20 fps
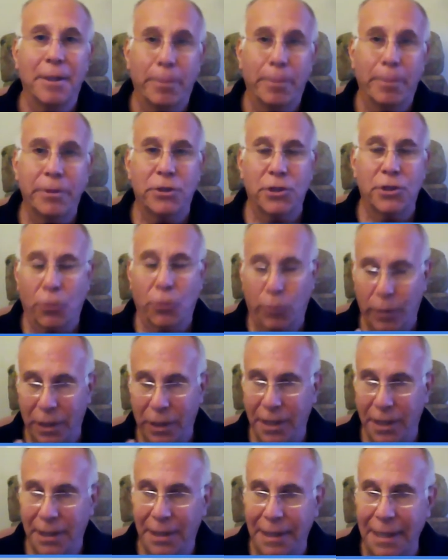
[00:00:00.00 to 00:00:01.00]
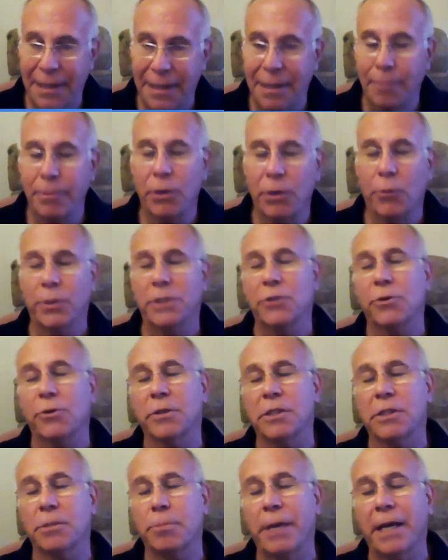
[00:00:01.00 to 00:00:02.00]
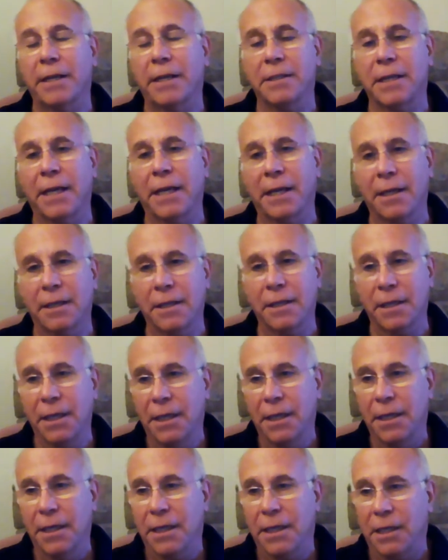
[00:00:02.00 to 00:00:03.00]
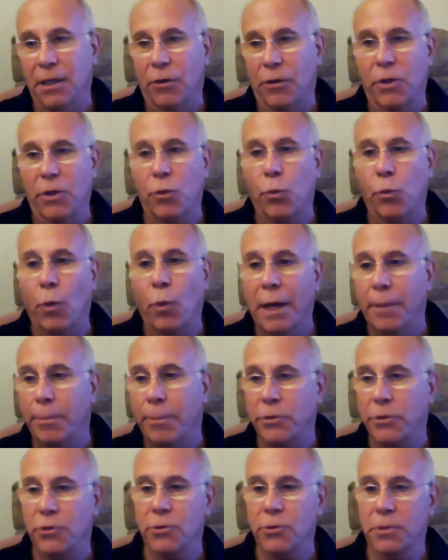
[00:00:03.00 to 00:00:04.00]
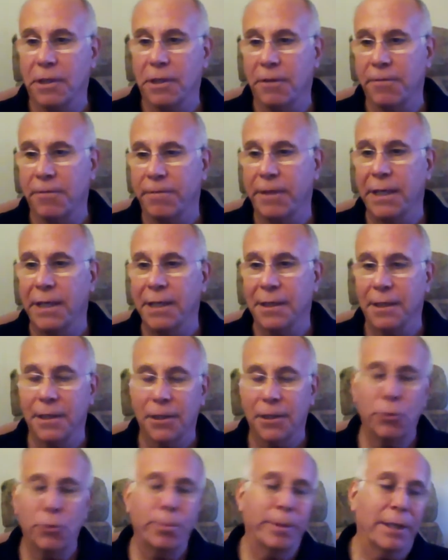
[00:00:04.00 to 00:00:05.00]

But, you know, really let them know what to expect, and, you know, you want to put yourself in the loop.